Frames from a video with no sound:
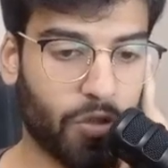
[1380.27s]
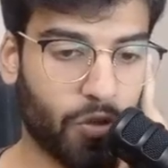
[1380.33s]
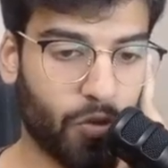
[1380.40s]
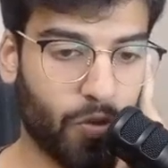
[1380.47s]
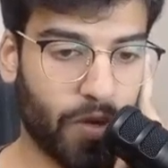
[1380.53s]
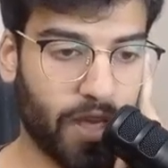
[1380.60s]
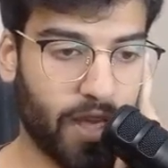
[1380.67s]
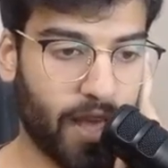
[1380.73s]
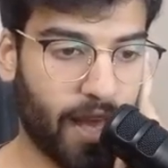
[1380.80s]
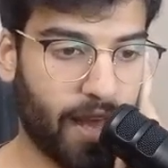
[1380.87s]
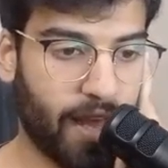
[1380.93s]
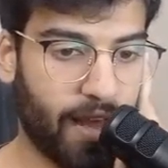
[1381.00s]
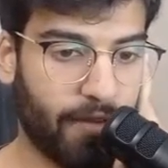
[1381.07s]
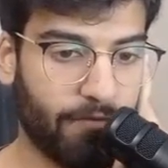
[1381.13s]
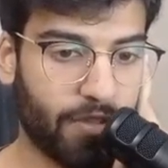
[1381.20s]
we
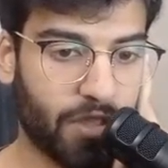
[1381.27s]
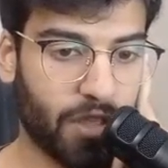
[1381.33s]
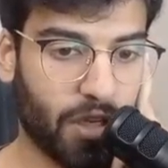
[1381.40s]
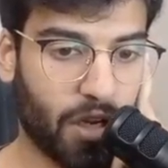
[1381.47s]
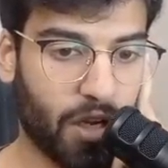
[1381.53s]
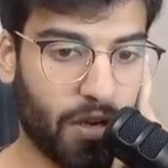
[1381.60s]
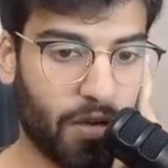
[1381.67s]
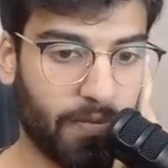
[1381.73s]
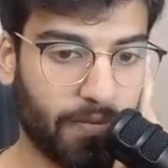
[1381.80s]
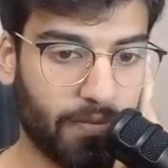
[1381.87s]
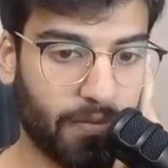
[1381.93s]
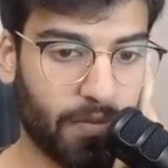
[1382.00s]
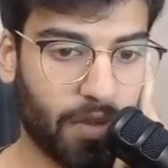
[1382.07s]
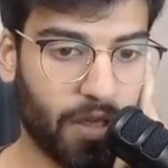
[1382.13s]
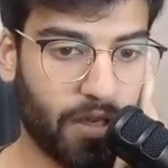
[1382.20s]
have
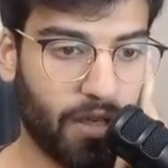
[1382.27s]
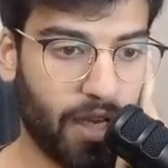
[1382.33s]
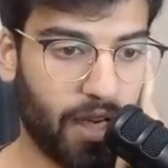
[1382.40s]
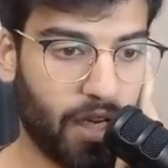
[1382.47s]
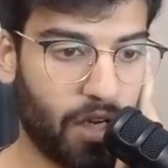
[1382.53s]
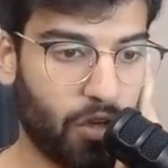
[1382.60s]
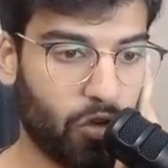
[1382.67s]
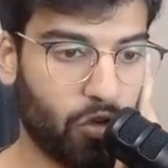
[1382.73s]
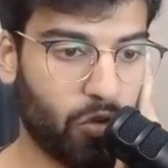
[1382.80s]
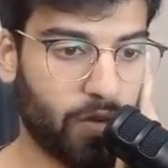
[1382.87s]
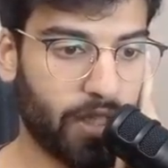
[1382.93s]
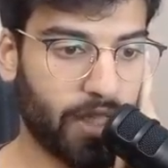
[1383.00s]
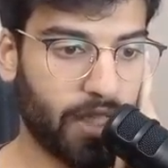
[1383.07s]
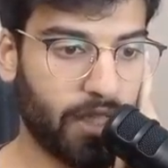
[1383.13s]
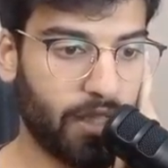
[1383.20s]
some data
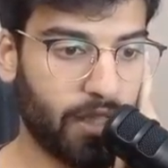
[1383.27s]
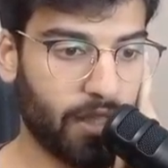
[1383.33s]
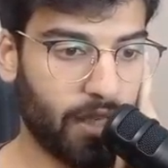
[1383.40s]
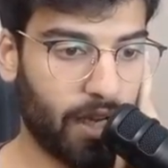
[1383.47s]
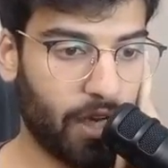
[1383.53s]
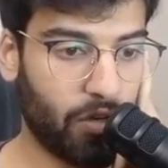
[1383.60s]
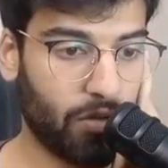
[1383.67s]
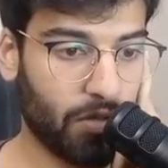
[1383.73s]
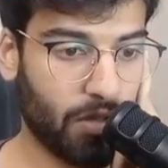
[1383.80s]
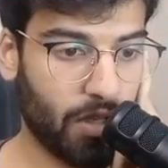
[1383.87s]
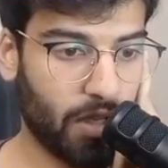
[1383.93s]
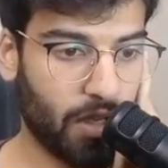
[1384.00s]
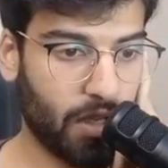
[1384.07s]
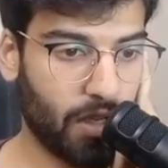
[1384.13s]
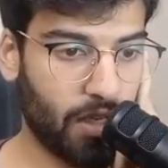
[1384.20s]
over here. Now
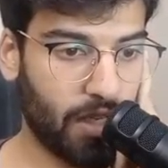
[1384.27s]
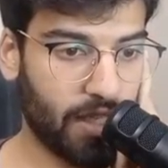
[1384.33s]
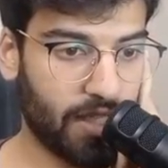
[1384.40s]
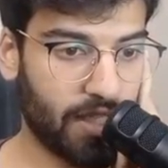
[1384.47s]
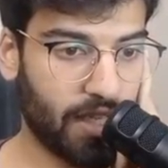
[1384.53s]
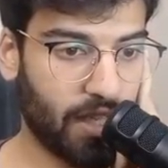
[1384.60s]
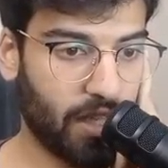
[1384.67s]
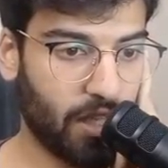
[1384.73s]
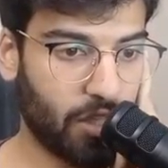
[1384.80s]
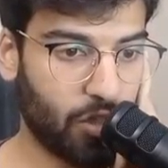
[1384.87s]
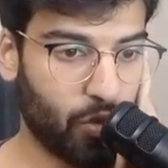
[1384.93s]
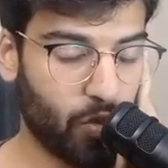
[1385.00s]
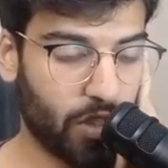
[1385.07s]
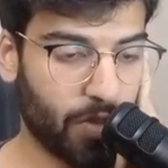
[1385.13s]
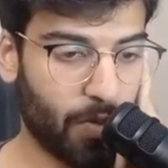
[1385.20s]
let's set this
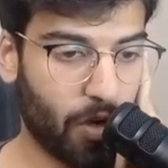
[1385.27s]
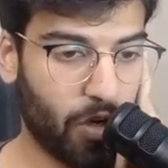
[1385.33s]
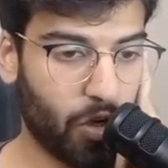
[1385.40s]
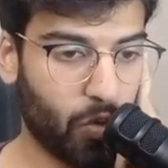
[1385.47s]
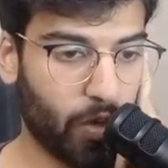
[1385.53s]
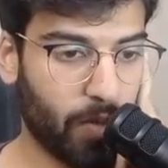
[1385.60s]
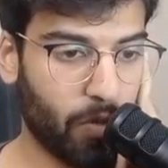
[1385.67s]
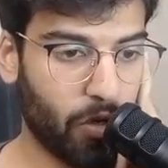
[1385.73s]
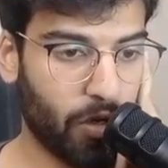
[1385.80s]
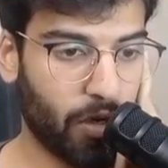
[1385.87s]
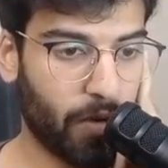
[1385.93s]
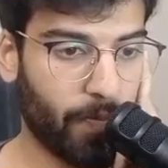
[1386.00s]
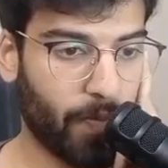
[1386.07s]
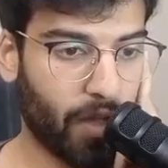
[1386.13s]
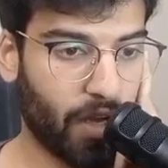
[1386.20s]
to respond to webhook.
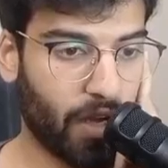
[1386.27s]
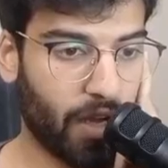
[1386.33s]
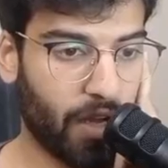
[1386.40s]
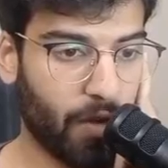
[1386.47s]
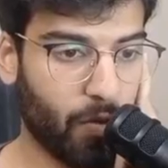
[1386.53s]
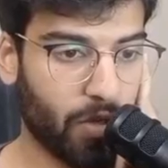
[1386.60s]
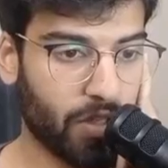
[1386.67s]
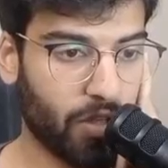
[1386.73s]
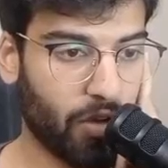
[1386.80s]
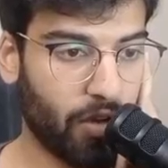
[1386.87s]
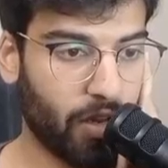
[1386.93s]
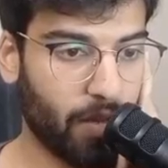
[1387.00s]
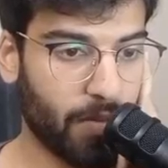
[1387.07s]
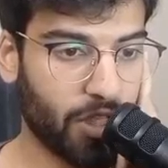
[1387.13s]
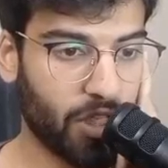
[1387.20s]
It was
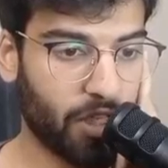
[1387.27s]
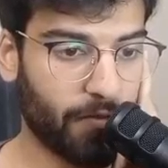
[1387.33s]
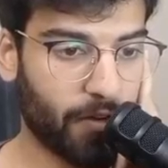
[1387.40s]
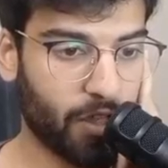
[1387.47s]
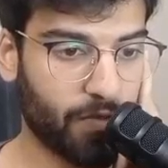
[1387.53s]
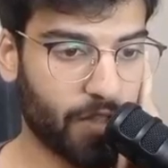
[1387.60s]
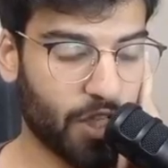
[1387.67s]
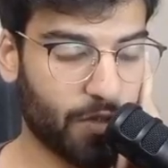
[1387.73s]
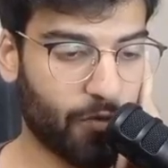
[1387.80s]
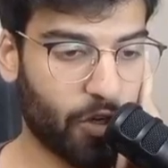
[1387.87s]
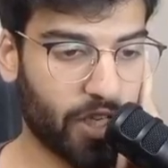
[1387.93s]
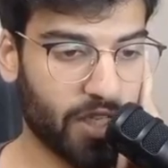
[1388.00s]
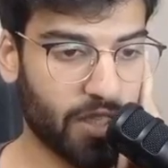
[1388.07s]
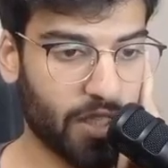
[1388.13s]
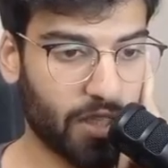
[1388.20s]
on immediately first just for
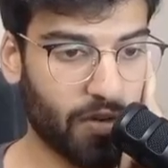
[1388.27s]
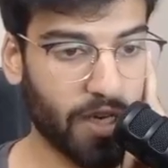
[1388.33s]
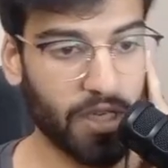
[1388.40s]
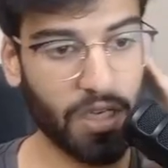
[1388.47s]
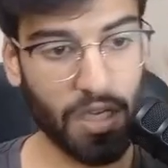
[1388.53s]
testing, right?